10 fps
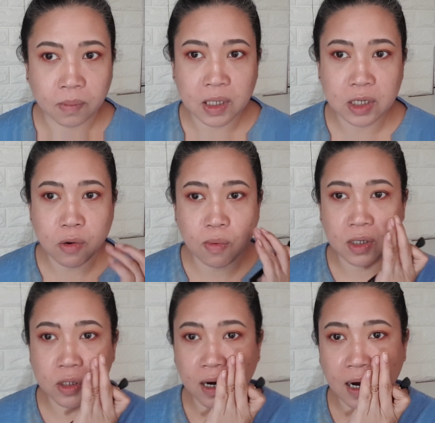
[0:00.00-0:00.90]
Because you
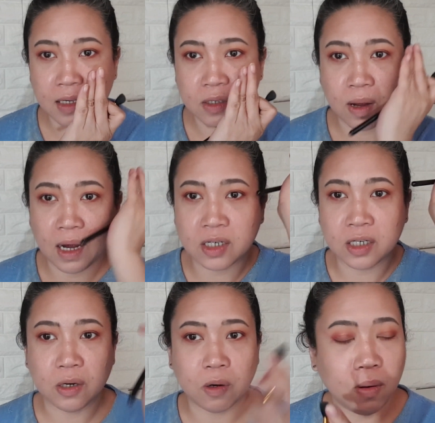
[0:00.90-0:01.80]
want your eyes to
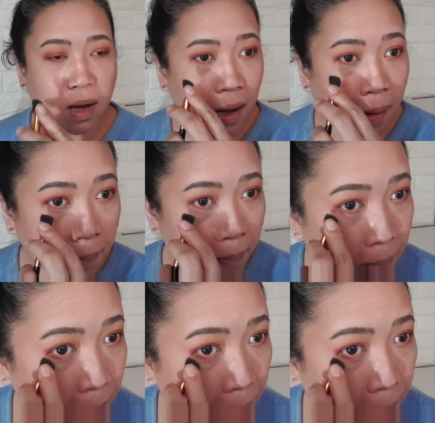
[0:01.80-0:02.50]
actually go up,